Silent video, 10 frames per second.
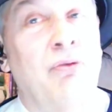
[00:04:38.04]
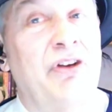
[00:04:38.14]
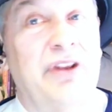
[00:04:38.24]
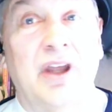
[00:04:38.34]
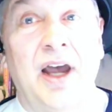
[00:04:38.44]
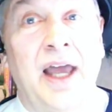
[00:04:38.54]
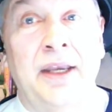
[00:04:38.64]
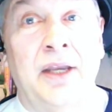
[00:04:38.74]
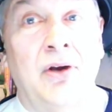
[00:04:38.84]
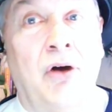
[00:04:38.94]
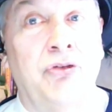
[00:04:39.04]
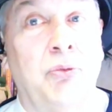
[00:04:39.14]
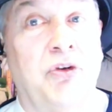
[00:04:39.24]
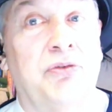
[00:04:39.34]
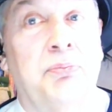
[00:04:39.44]
rest of the continent also
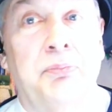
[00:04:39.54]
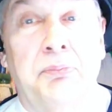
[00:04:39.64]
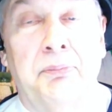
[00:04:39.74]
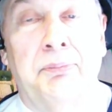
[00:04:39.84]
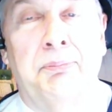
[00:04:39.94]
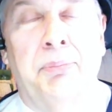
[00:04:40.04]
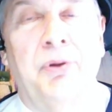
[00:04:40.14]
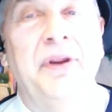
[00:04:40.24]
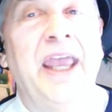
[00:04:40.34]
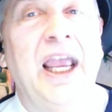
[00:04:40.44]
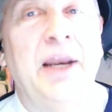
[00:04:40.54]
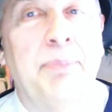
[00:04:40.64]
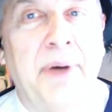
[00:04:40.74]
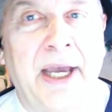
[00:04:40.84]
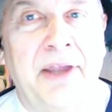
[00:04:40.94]
was plagued
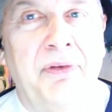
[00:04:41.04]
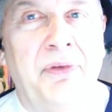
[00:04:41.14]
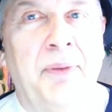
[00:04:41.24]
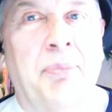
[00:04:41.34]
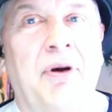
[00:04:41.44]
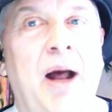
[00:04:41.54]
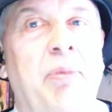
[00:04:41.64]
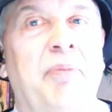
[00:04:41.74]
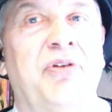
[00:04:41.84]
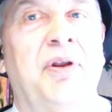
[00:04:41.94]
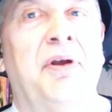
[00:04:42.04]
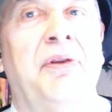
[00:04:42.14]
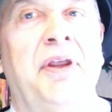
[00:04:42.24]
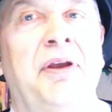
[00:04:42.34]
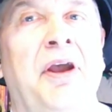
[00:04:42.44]
by the problems, the,
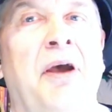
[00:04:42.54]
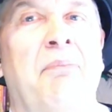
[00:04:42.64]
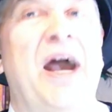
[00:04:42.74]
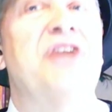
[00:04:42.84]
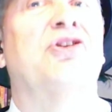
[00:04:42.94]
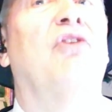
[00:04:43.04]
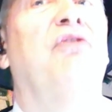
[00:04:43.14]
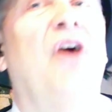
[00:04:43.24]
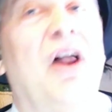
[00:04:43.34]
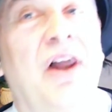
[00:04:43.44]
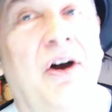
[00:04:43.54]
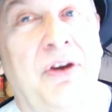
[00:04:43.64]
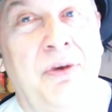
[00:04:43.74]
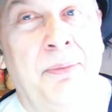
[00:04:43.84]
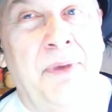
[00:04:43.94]
the magical fallout,
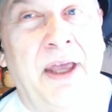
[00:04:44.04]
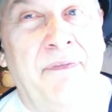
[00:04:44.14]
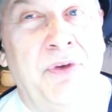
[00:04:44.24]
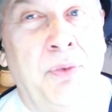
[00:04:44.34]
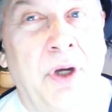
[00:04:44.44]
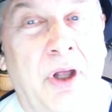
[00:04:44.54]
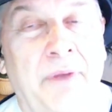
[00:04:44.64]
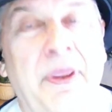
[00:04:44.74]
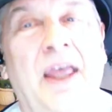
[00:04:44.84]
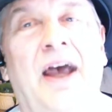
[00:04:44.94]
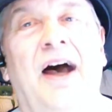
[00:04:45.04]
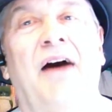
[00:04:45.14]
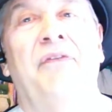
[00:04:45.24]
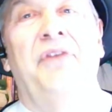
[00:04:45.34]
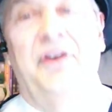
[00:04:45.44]
if you will,
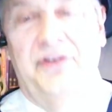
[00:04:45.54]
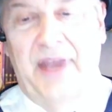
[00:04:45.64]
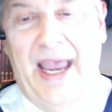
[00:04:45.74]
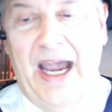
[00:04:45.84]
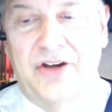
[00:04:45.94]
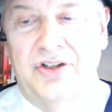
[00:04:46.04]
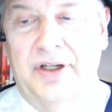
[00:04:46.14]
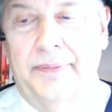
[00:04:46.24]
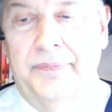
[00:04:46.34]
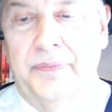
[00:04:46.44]
of this action.